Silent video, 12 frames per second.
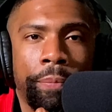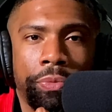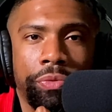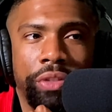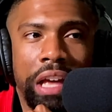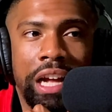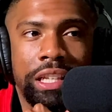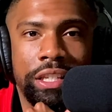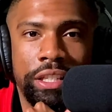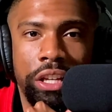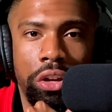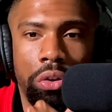That's
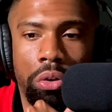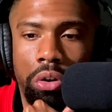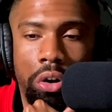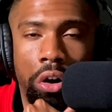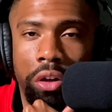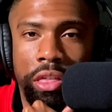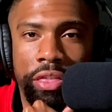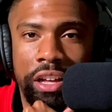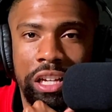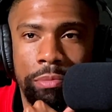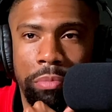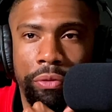still all the
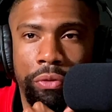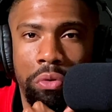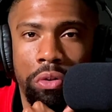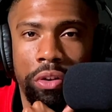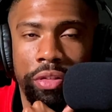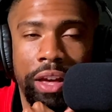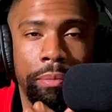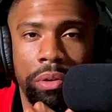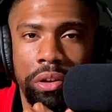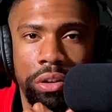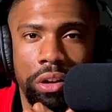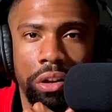things before that $1
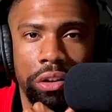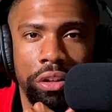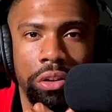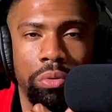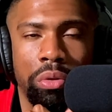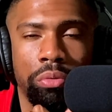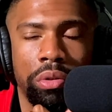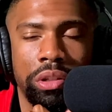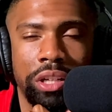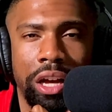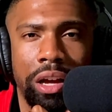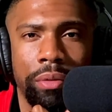million deal were
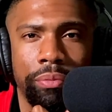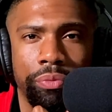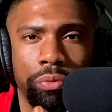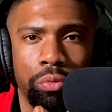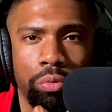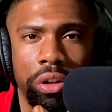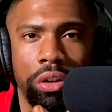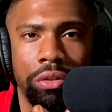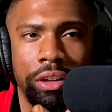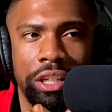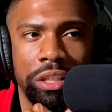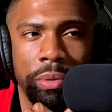real-time, real
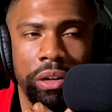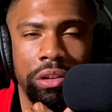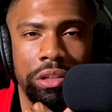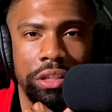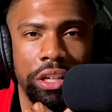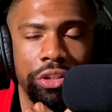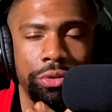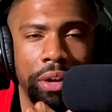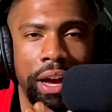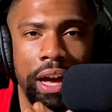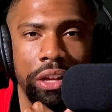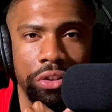experiences that you
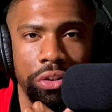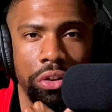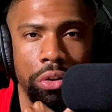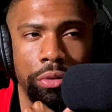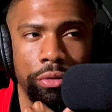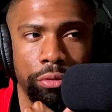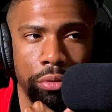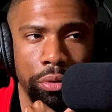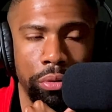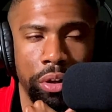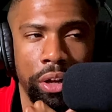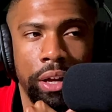had to go
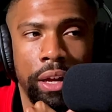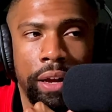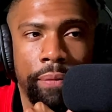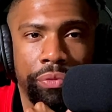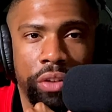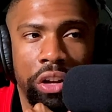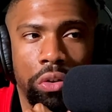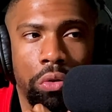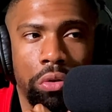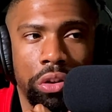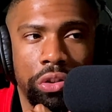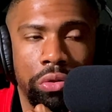through in
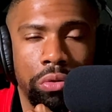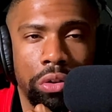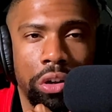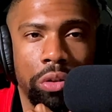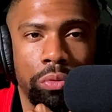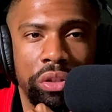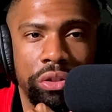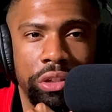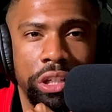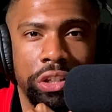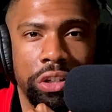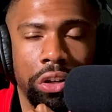order to learn what you
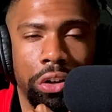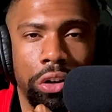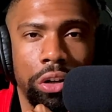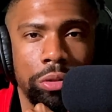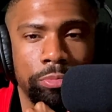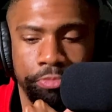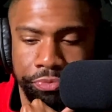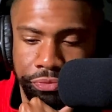needed to learn